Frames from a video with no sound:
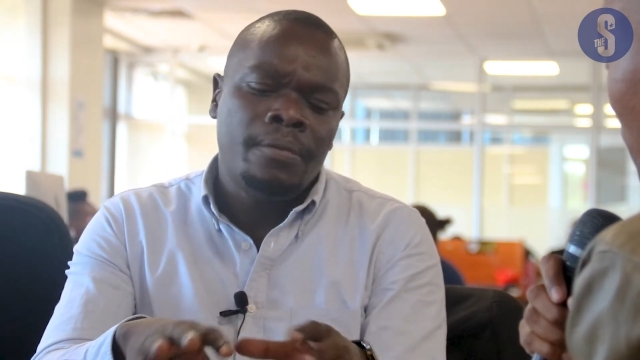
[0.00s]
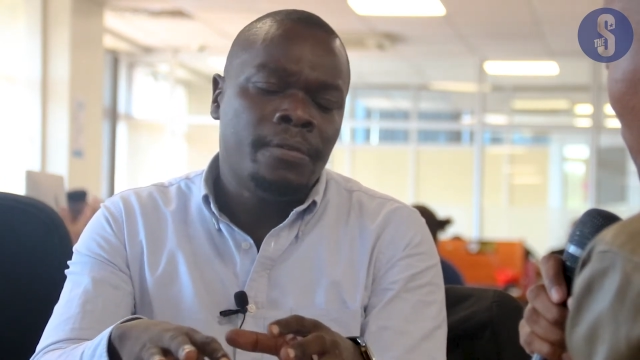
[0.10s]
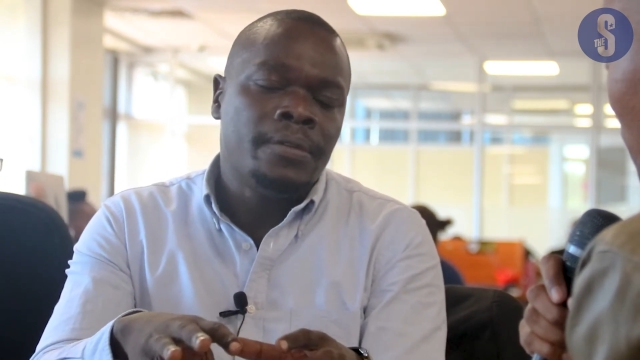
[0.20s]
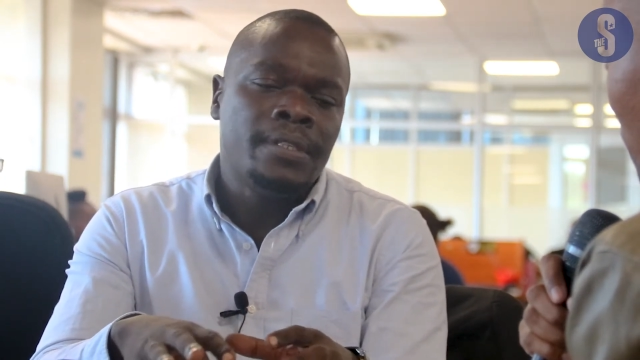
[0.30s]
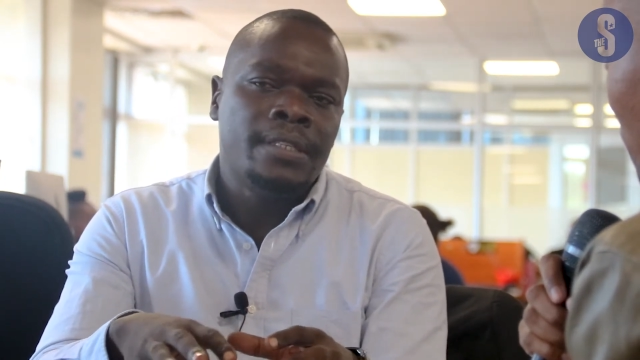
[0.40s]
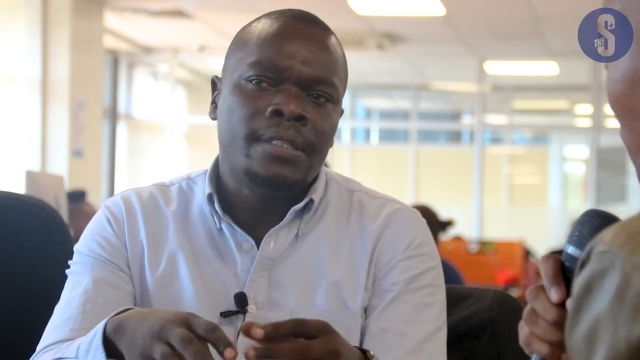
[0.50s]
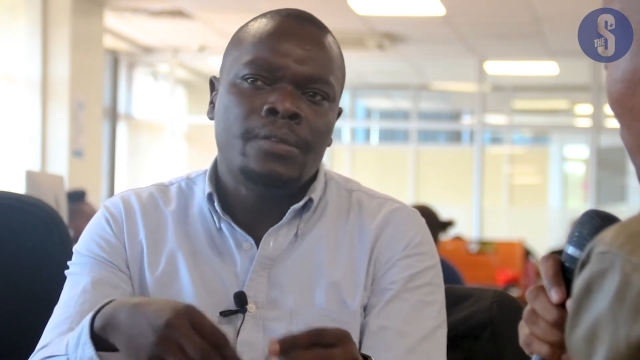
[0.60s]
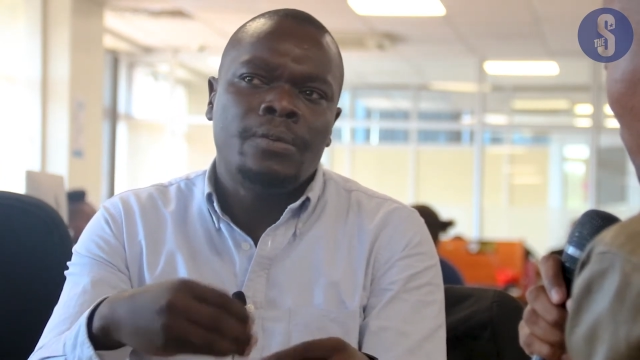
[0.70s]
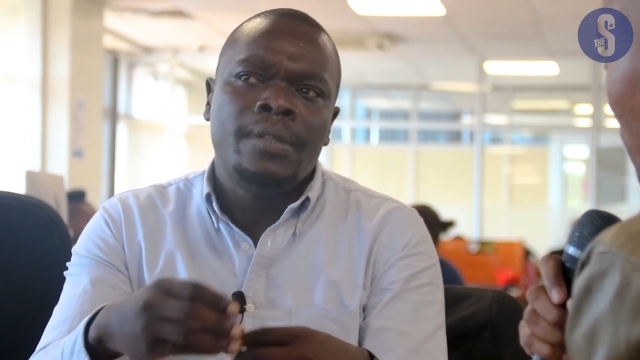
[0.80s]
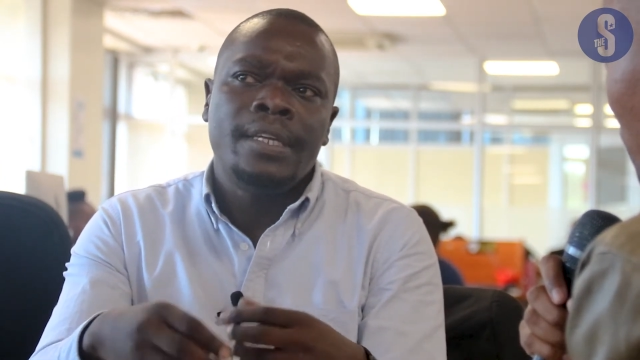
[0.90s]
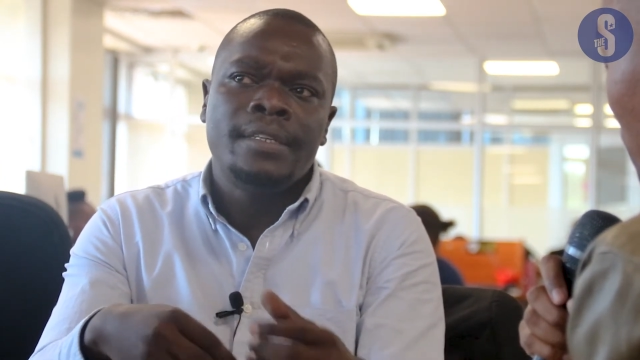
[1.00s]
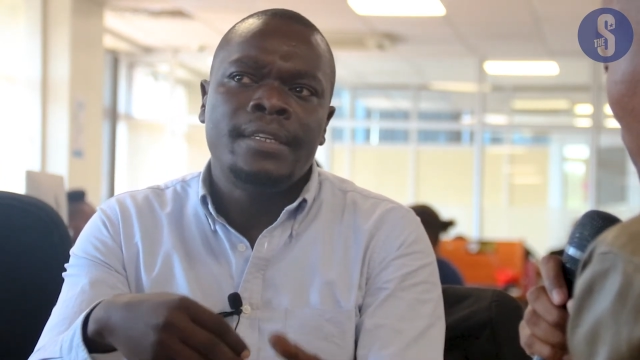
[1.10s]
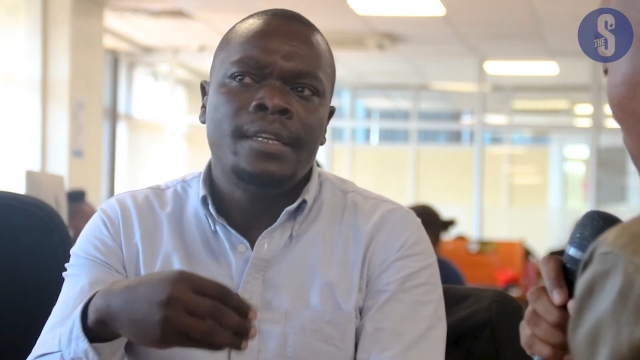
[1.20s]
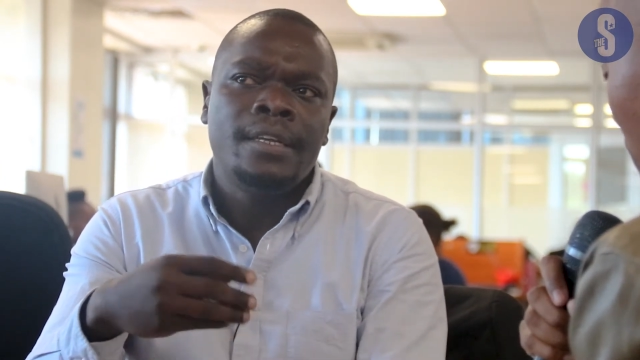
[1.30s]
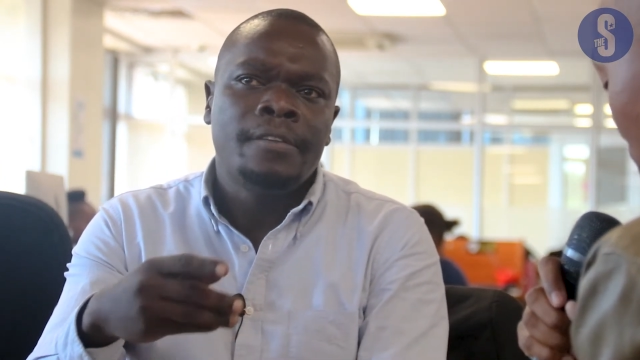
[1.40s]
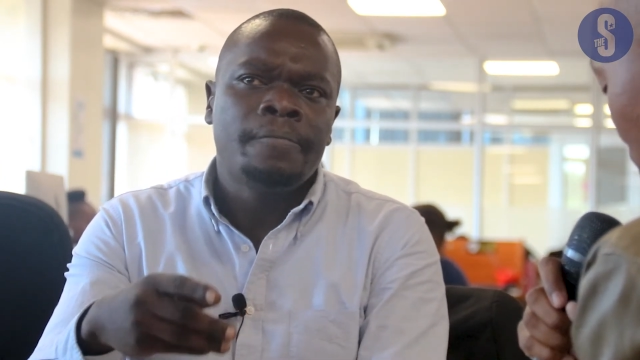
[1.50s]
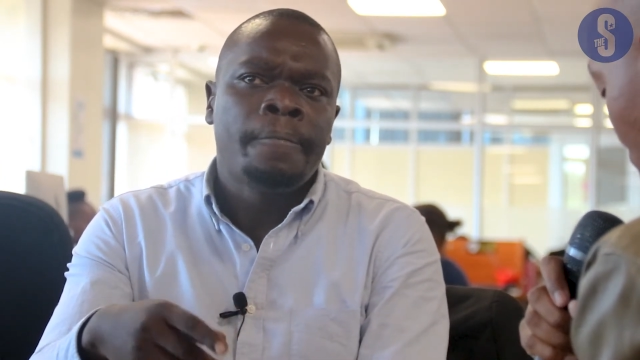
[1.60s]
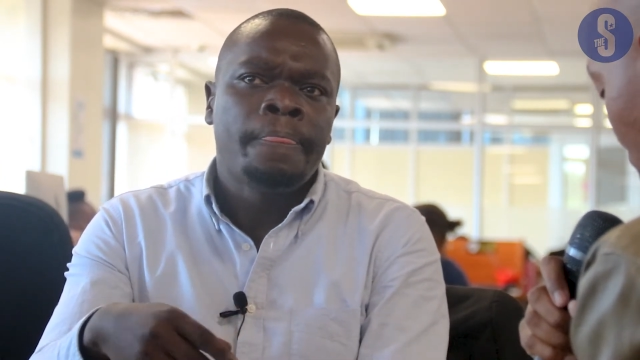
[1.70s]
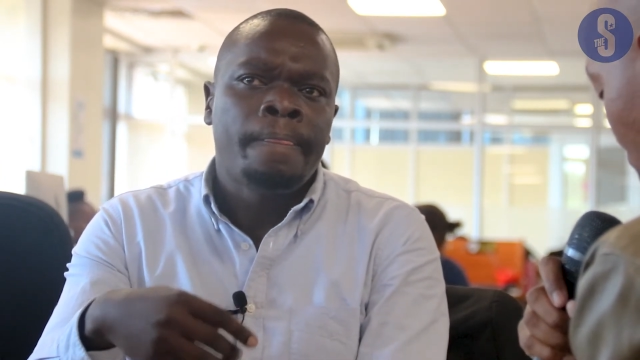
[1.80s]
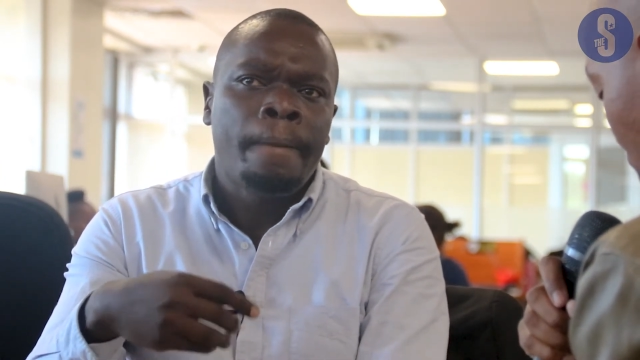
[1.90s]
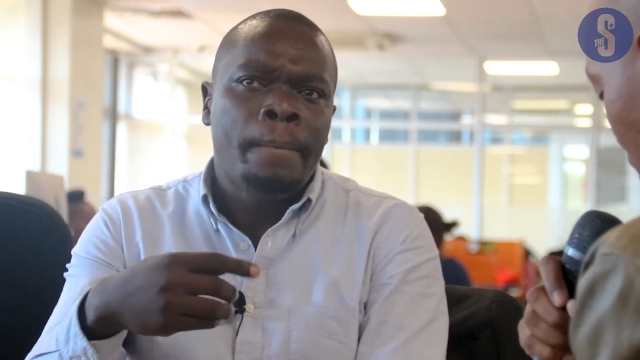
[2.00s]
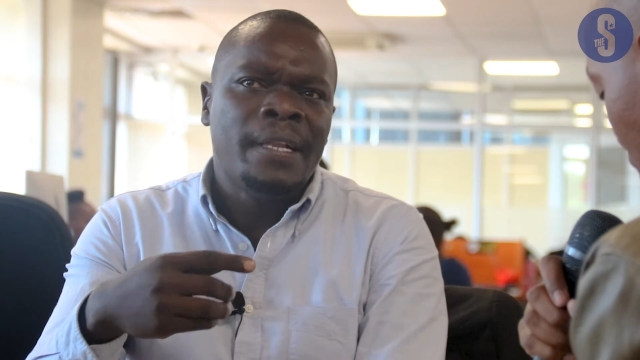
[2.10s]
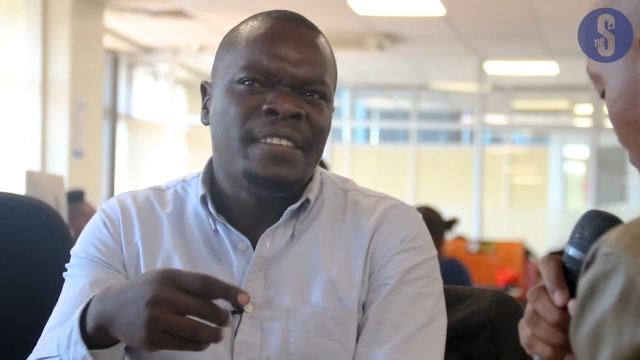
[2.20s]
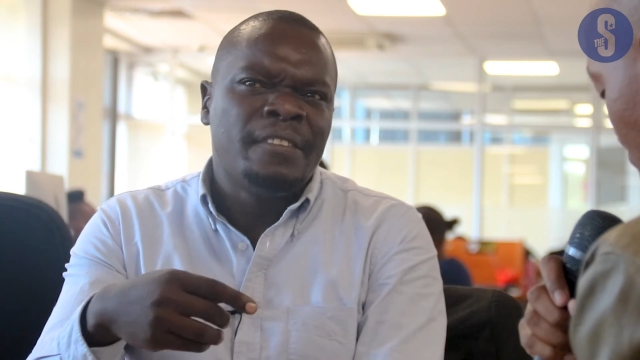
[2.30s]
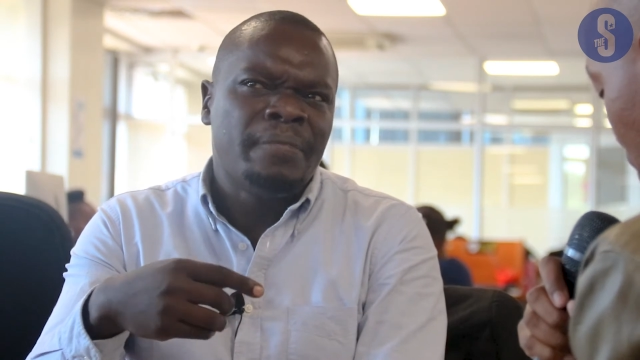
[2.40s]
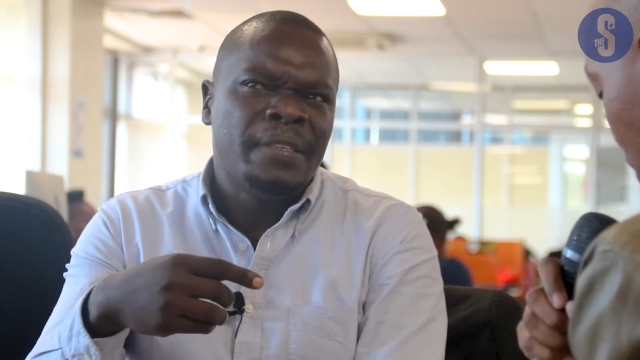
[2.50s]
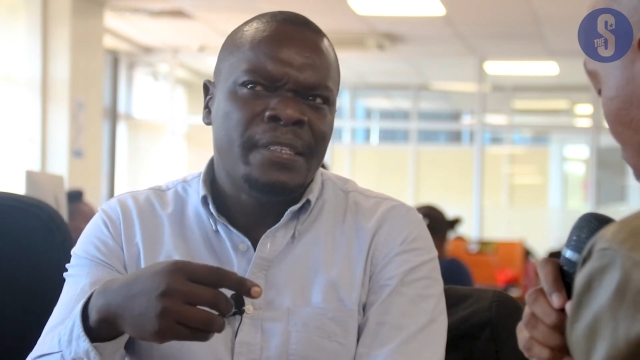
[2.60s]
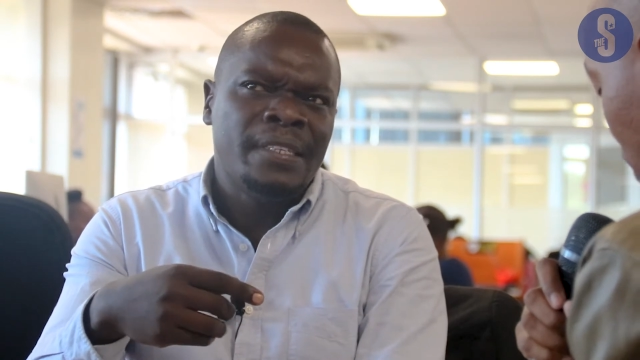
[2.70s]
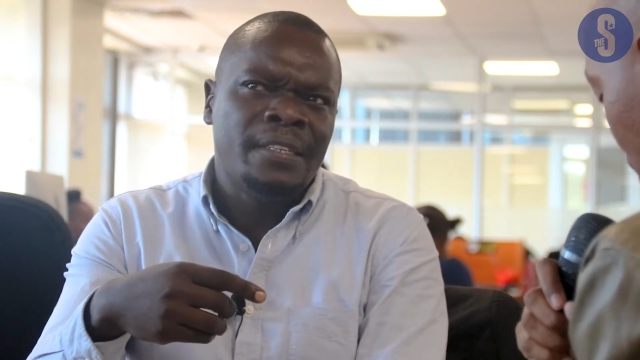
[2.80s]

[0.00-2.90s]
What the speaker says: of those things. So that really built in me.